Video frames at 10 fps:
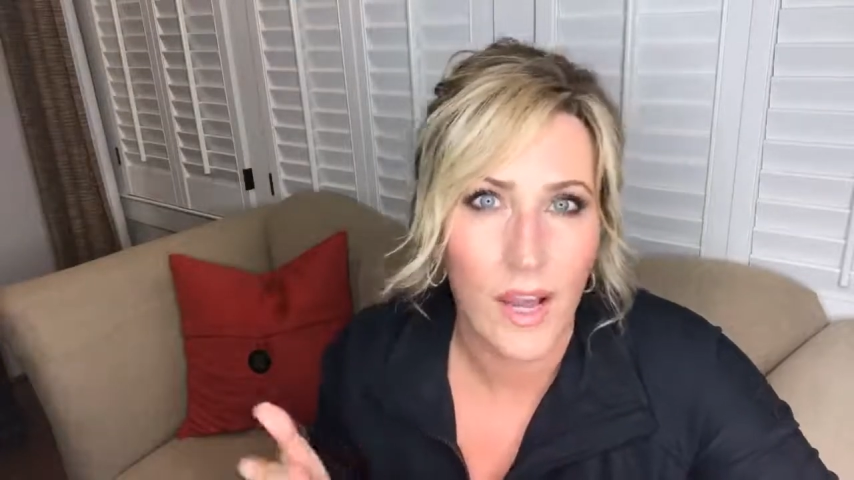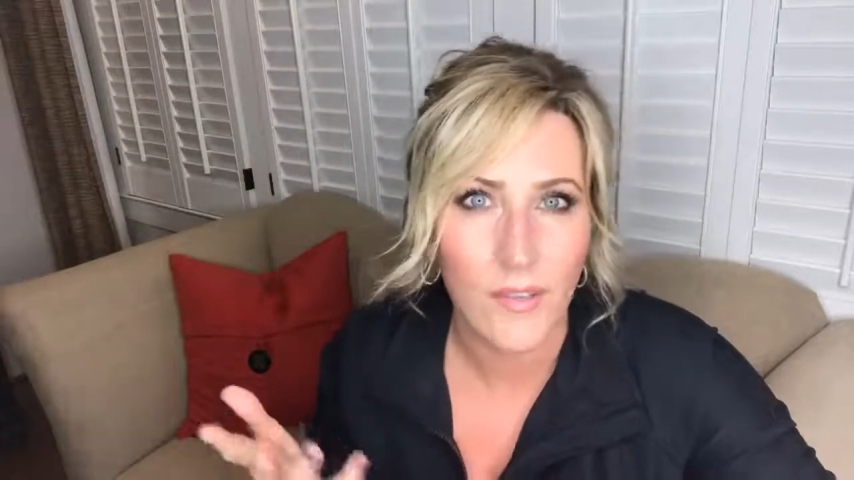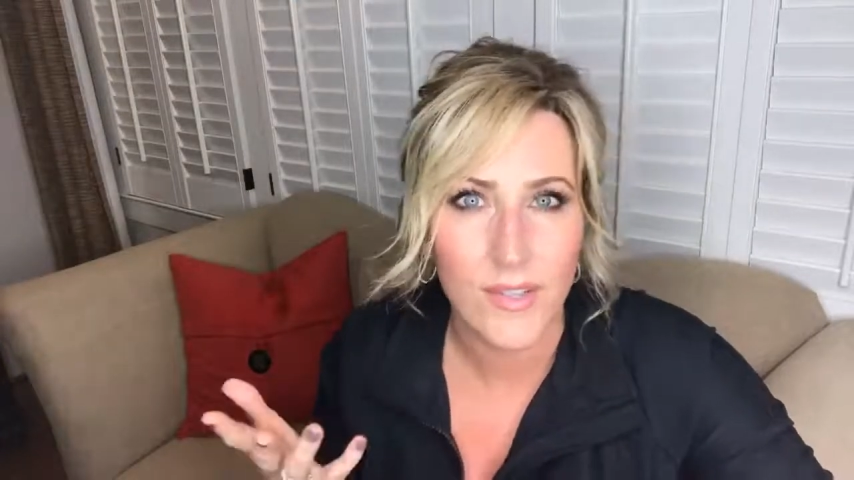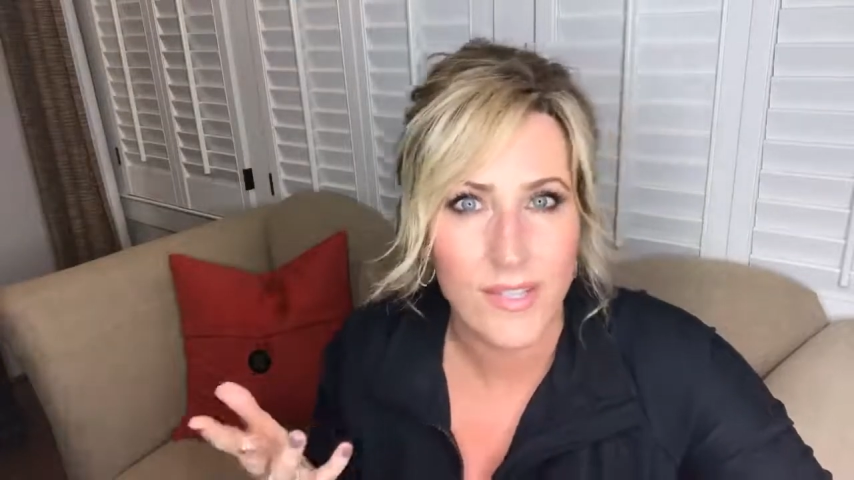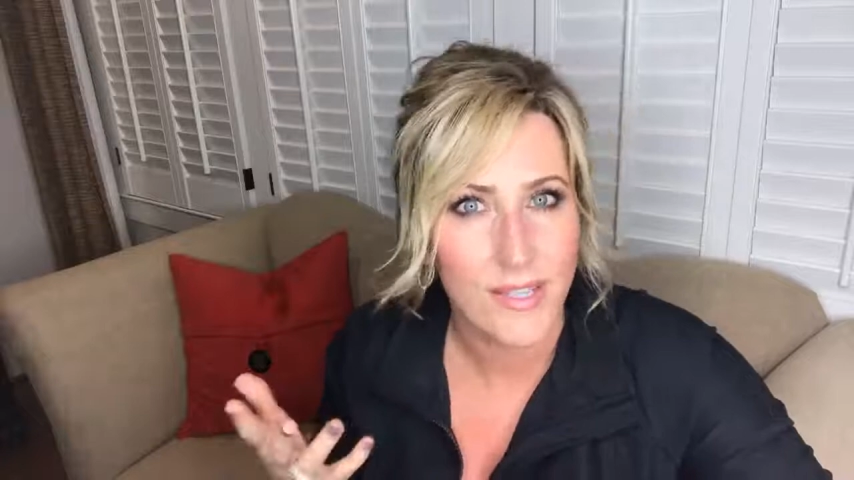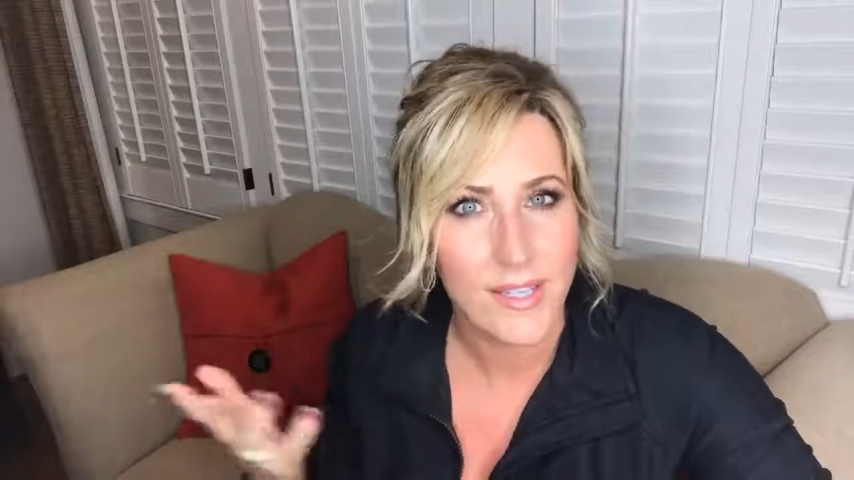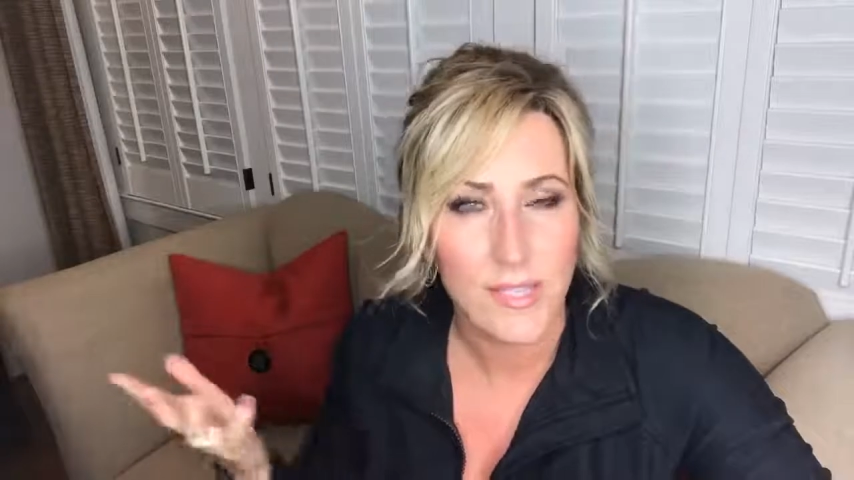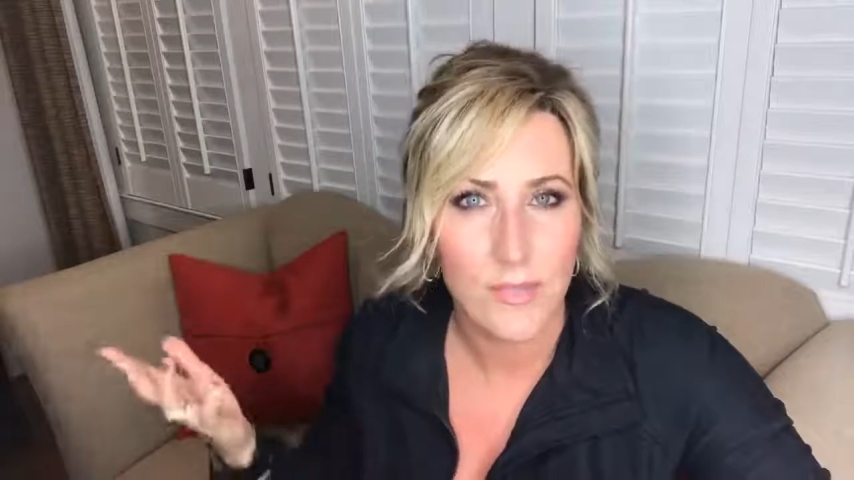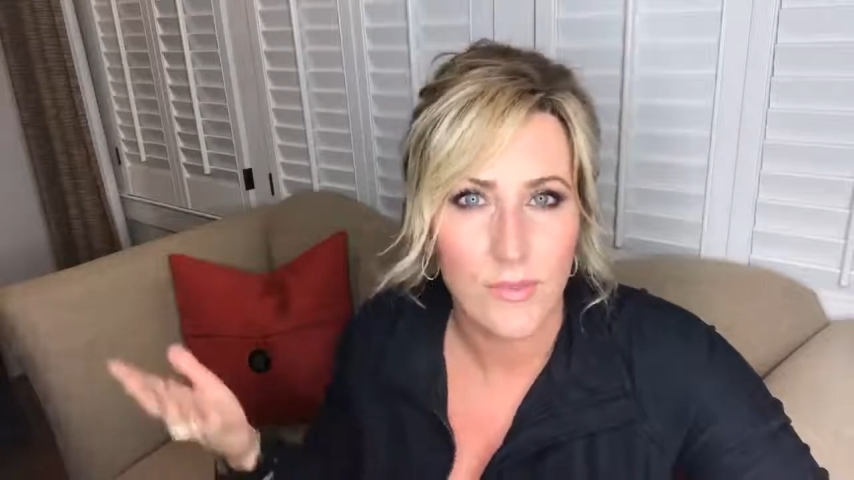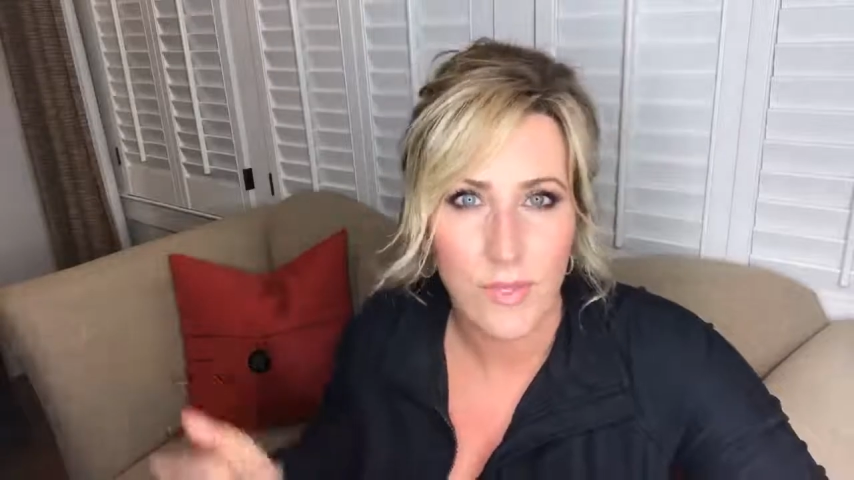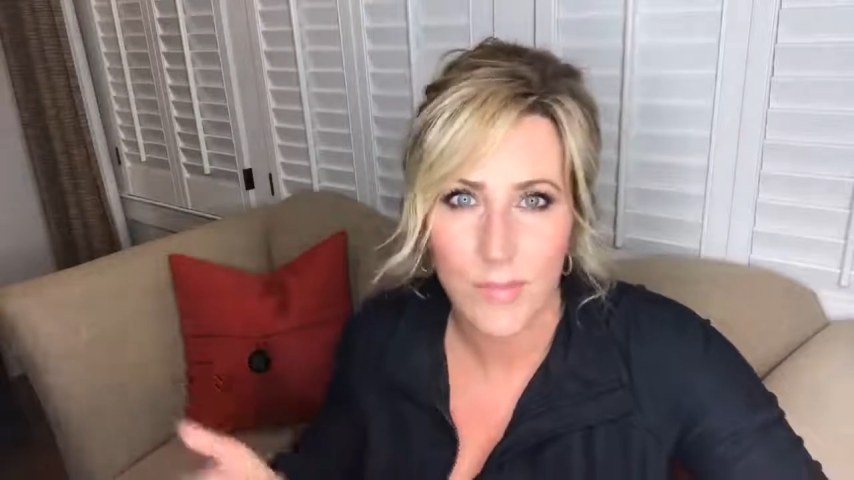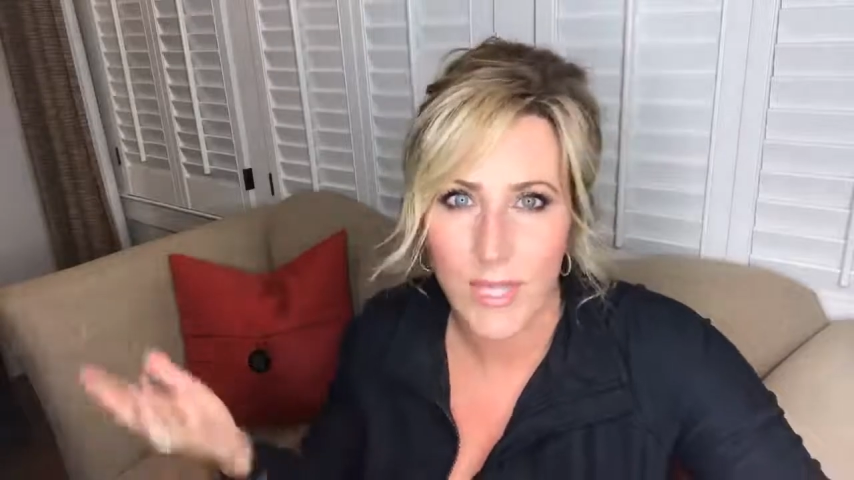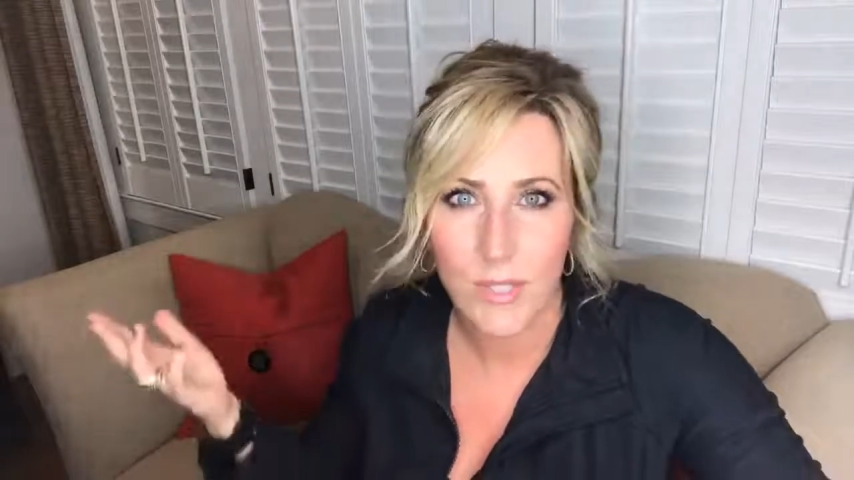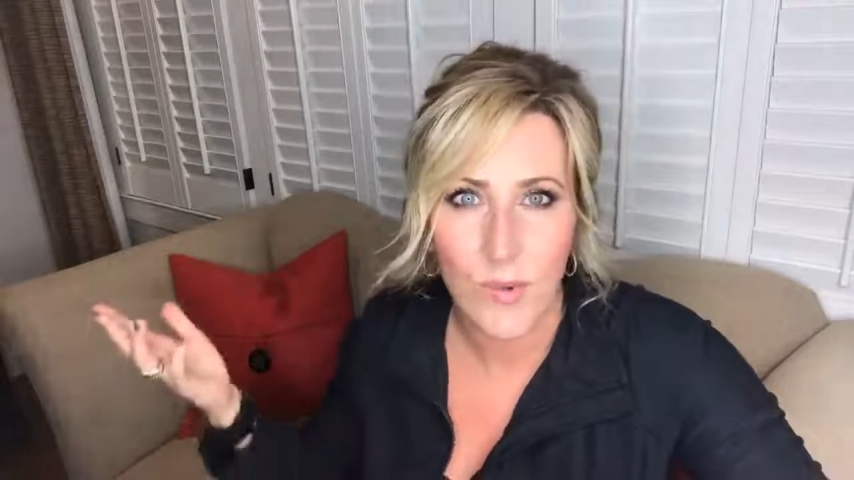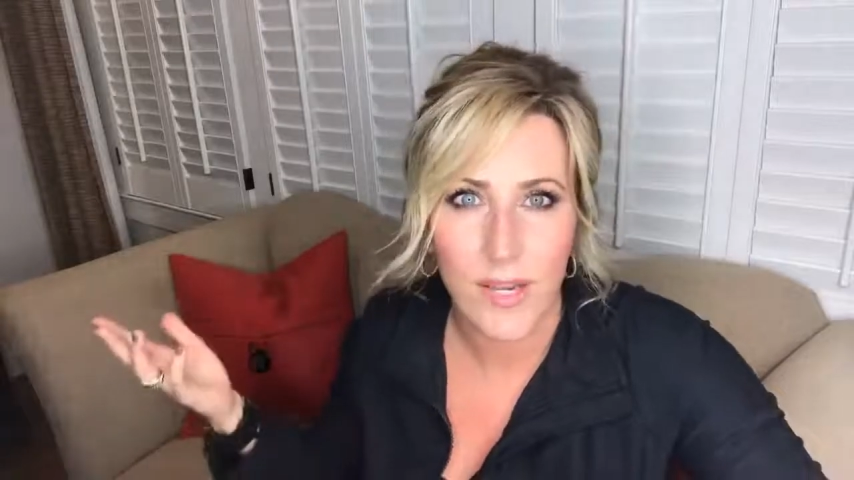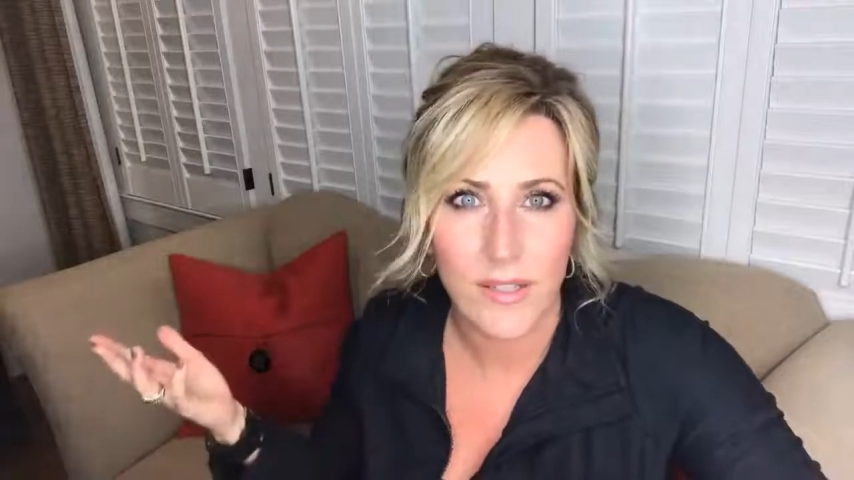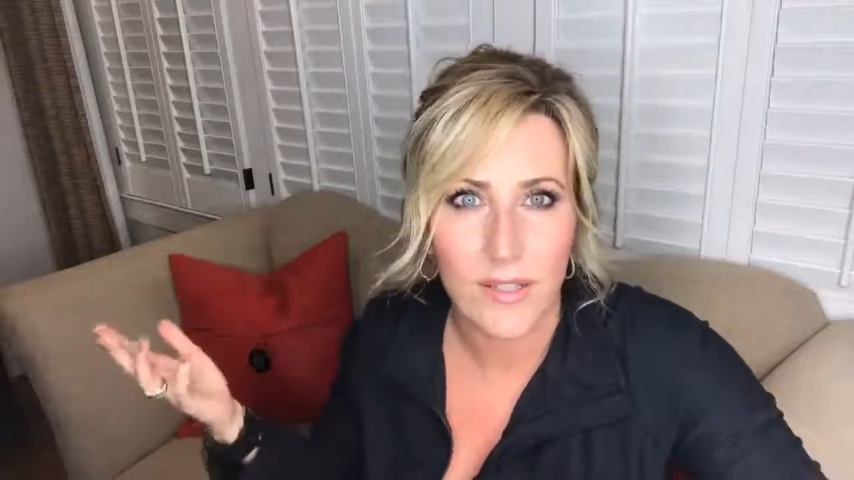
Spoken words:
obviously it's the best way